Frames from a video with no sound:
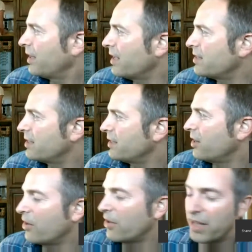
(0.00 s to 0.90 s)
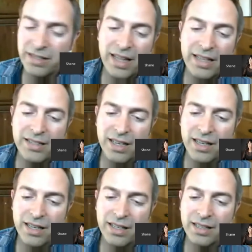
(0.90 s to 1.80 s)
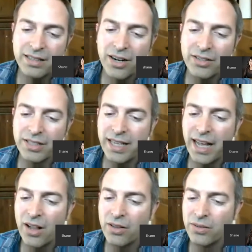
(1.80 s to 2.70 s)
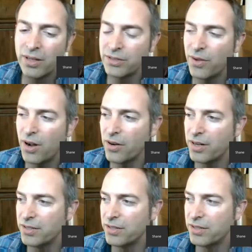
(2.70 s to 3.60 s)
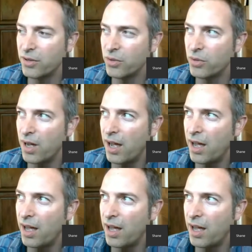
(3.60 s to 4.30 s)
It's, you know, it's hard to tell as far as, you know,